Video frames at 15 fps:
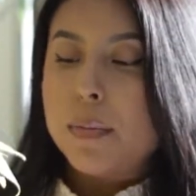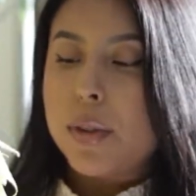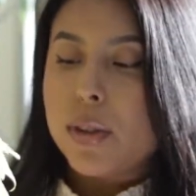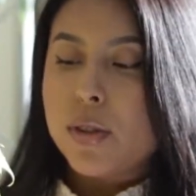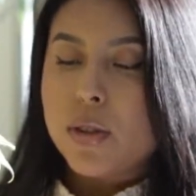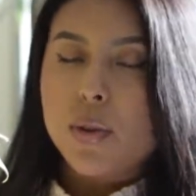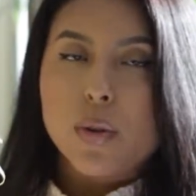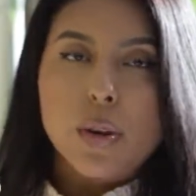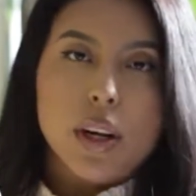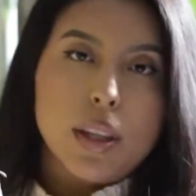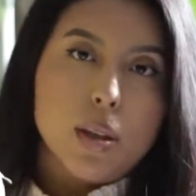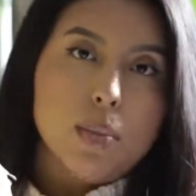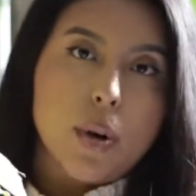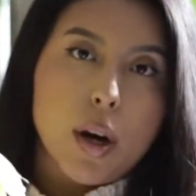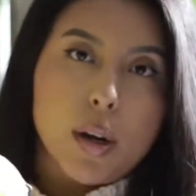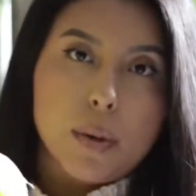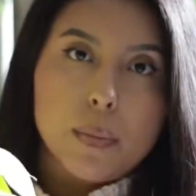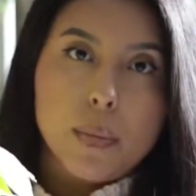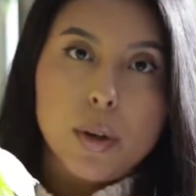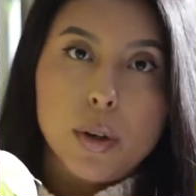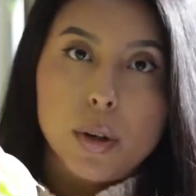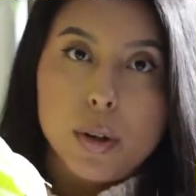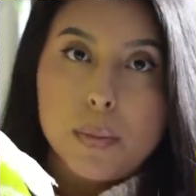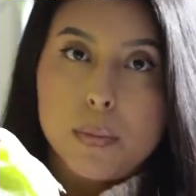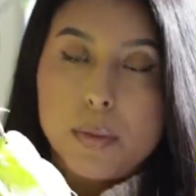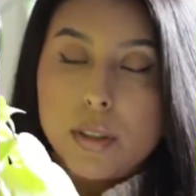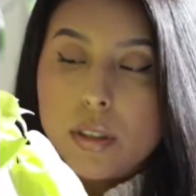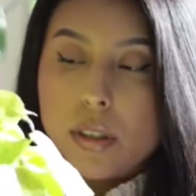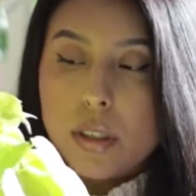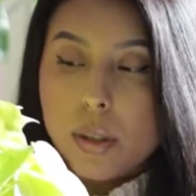but the soil at the bottom could
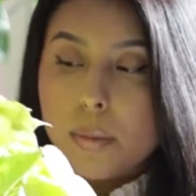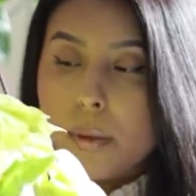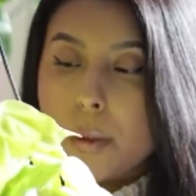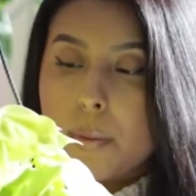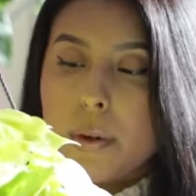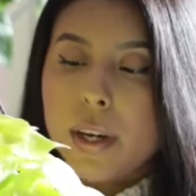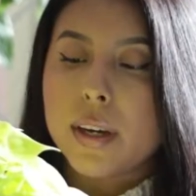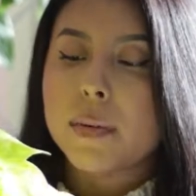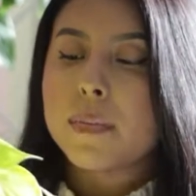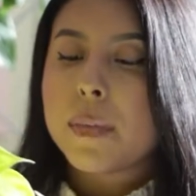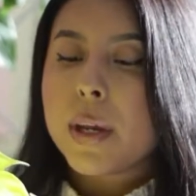still be wet.